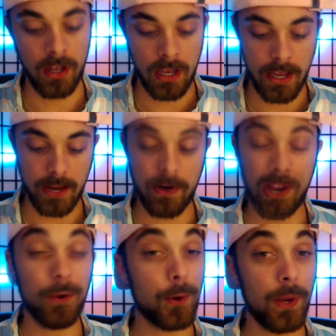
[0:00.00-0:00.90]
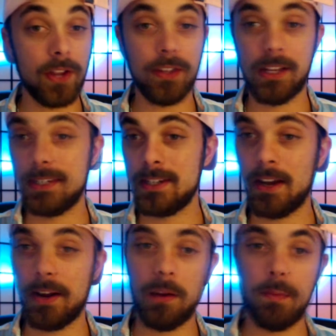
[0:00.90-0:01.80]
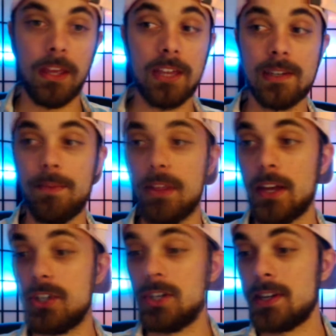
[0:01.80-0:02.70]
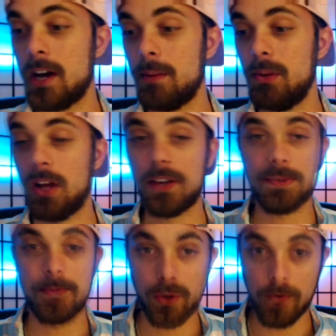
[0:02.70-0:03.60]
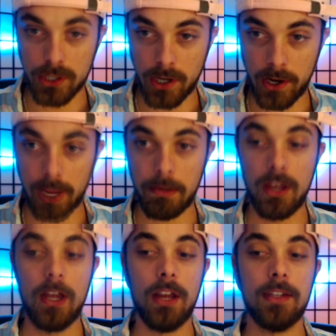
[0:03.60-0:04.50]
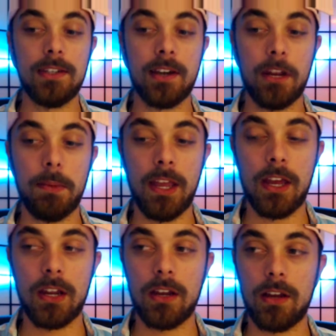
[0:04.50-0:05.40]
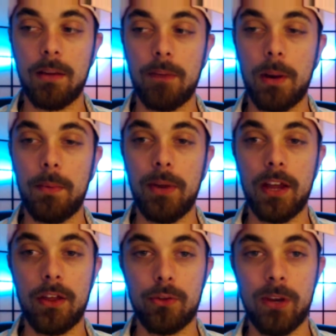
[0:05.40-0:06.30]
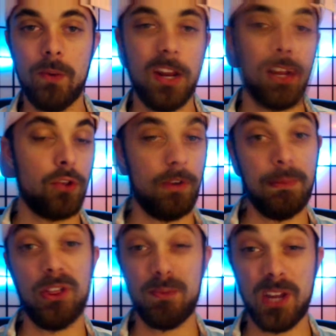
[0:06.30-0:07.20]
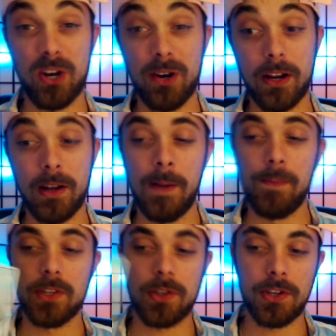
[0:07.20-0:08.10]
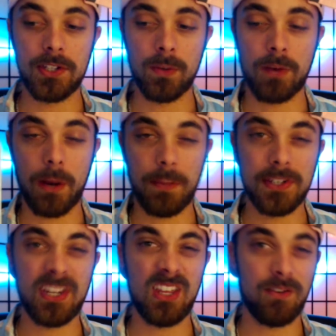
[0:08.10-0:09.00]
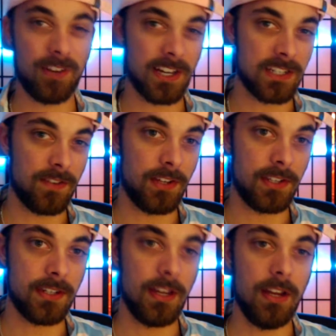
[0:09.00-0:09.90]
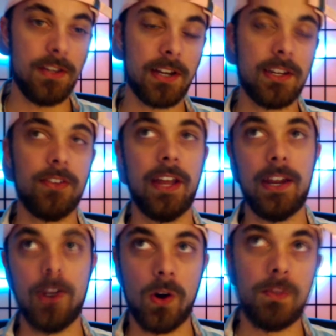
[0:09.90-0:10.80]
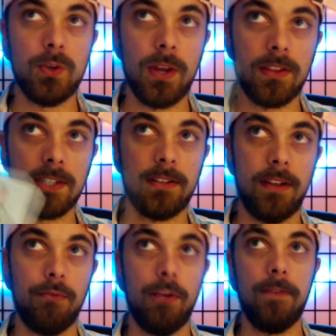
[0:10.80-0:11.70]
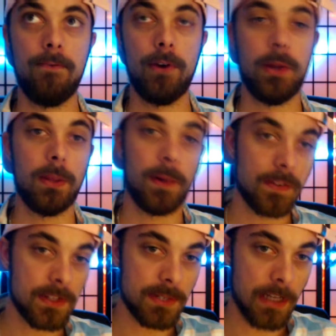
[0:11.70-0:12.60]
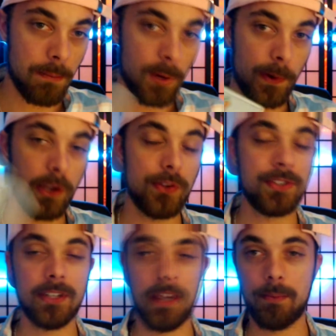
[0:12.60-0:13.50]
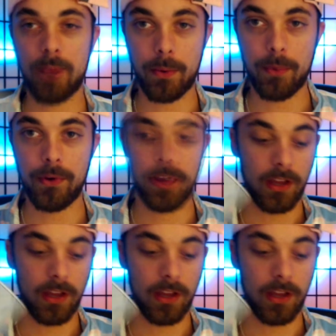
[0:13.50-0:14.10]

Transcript: and rather quickly. It's not going to be something that just kind of blossoms over time. It's going to be in probably a 3-week to 3-month period. So this, you'll probably see the effects of this. Technically, I know I'm doing this love reading for you in the month of September, but you'll see it probably,